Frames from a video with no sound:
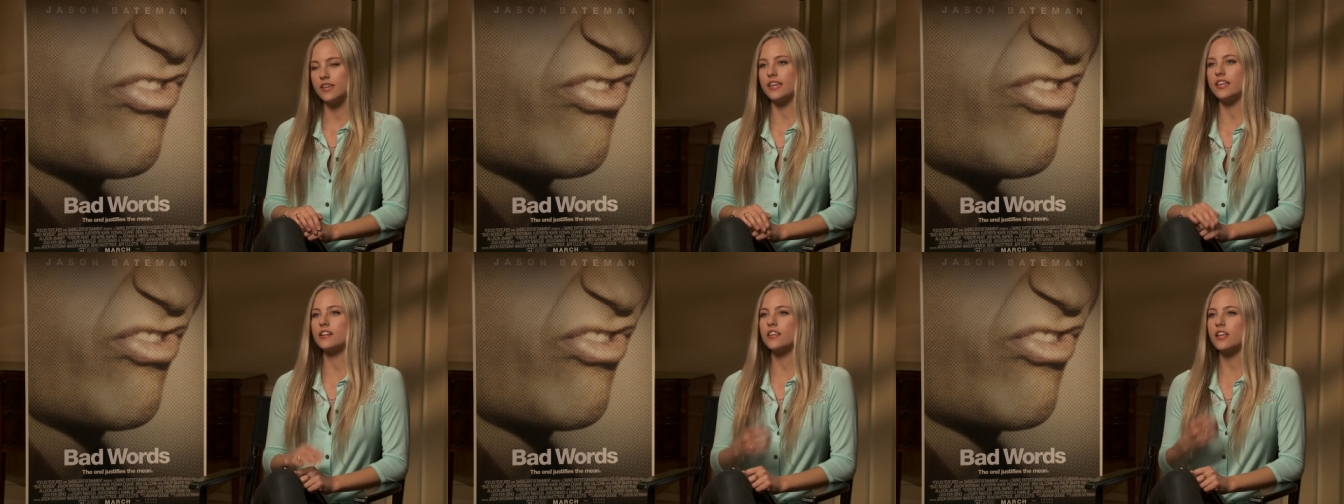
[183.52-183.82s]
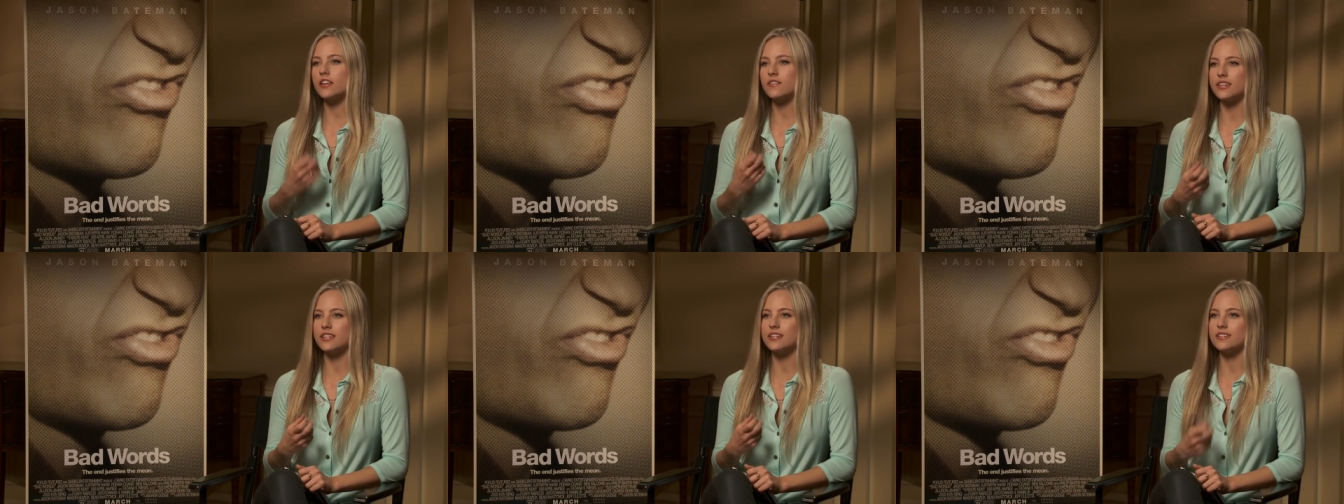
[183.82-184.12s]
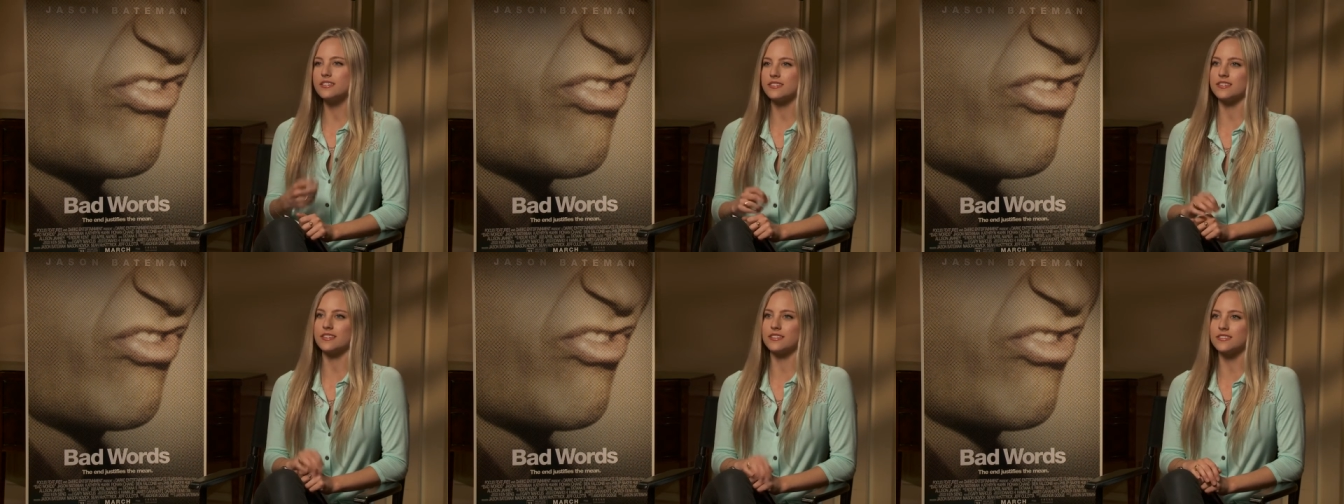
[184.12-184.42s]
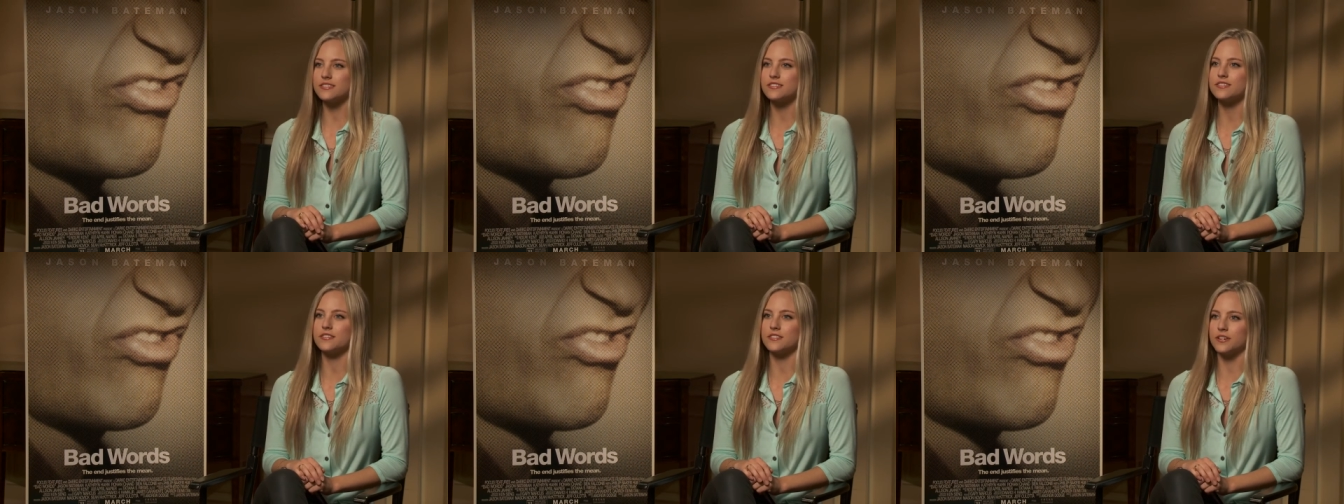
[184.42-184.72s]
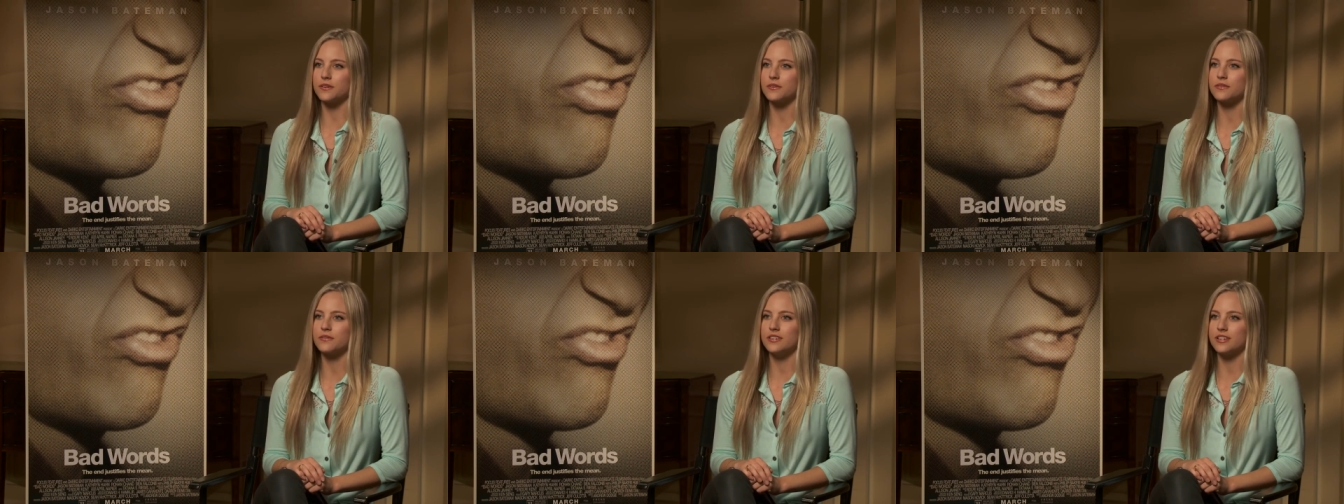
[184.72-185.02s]
that's he had a lot of innocence you
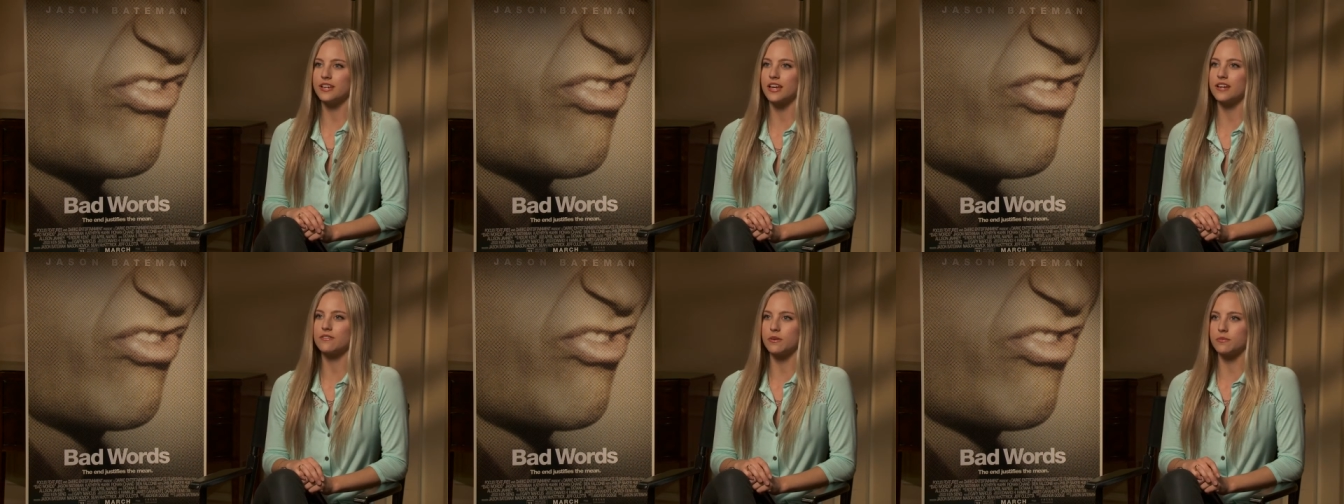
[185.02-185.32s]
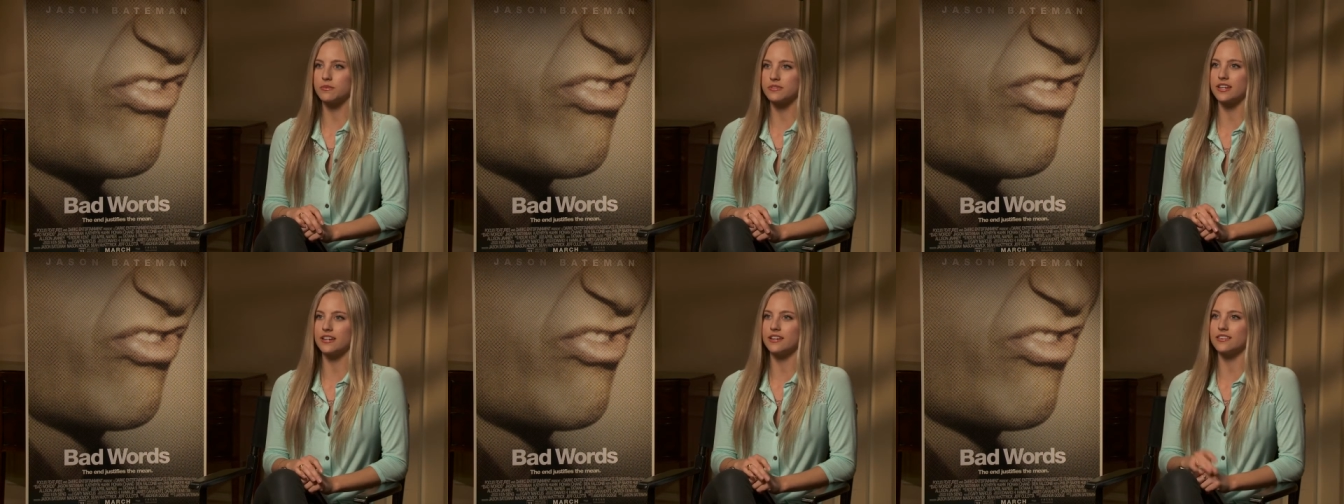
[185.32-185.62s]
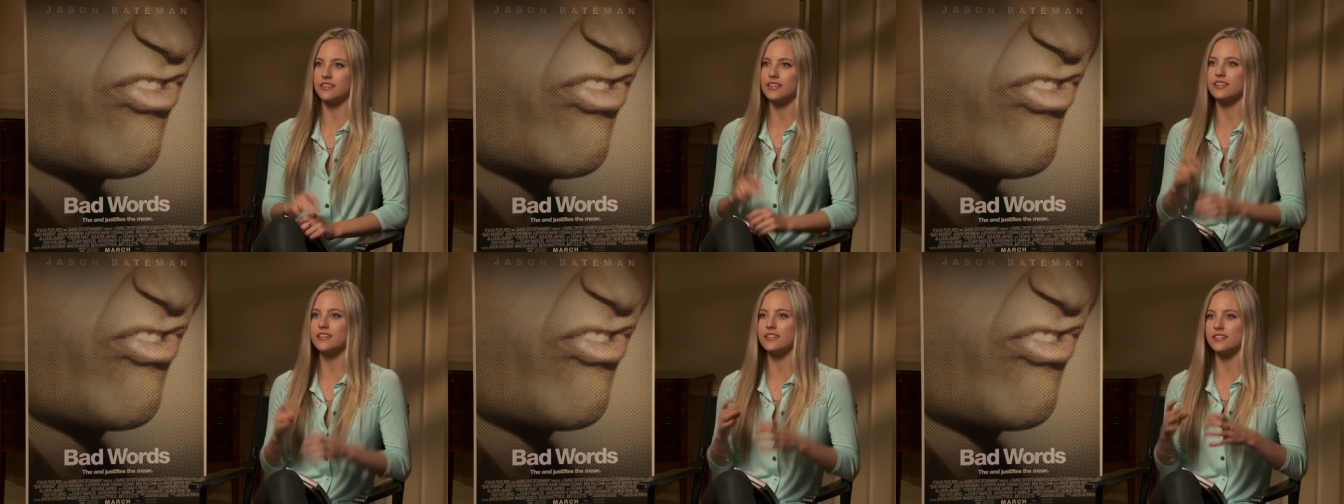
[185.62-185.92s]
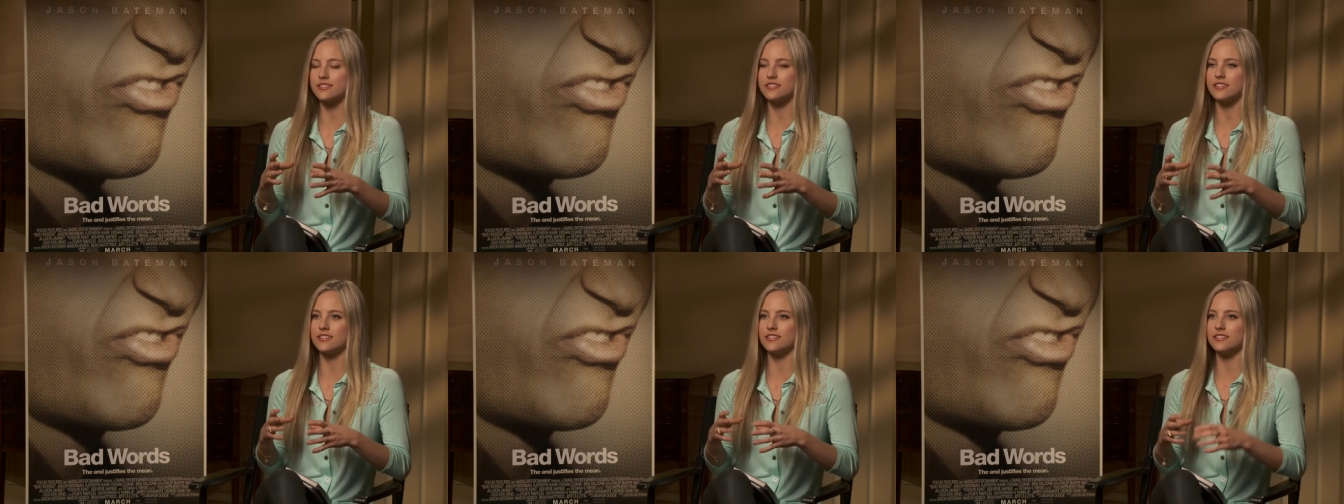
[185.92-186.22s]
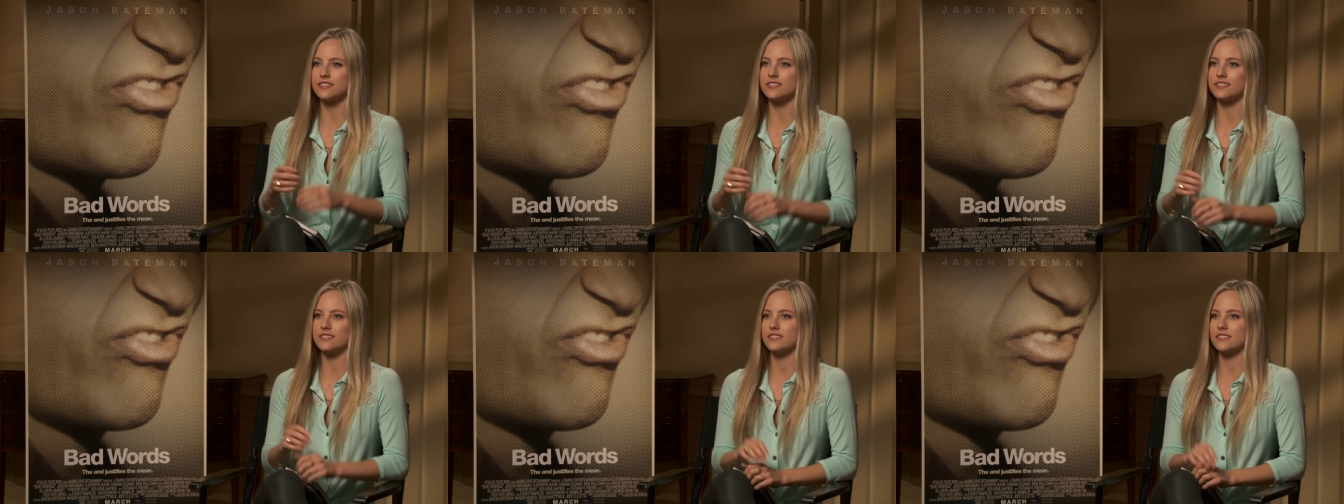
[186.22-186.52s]
know he kind yeah. of represented the
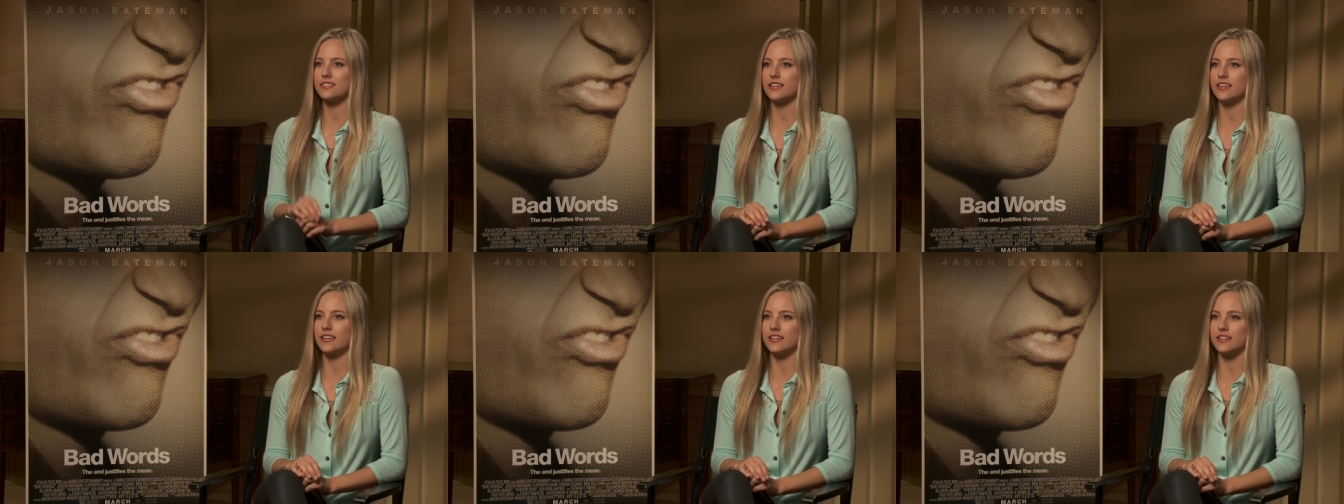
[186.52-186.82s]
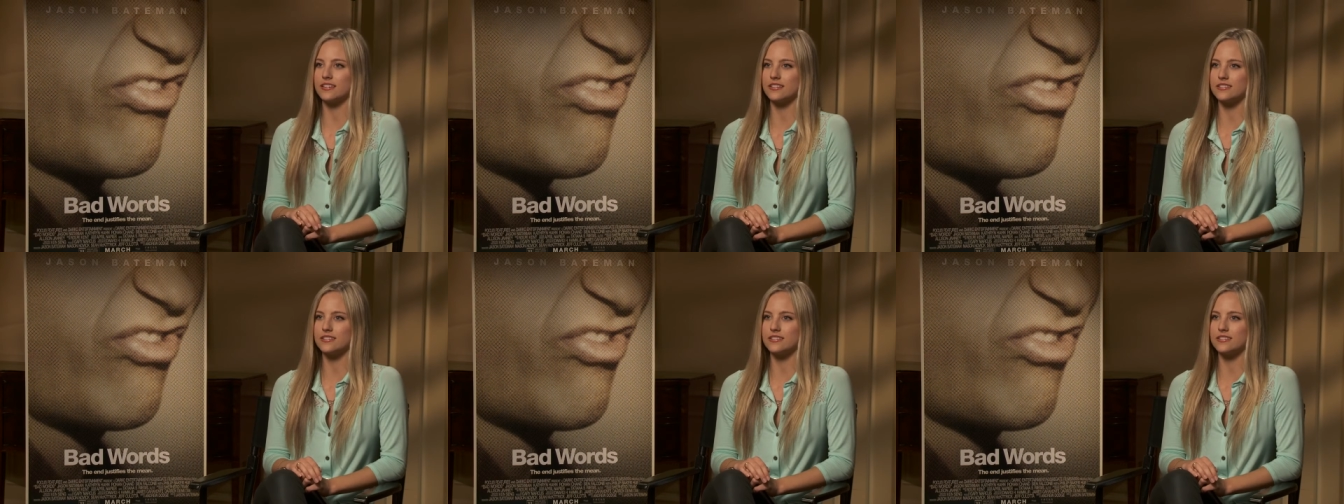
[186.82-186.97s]
innocence right.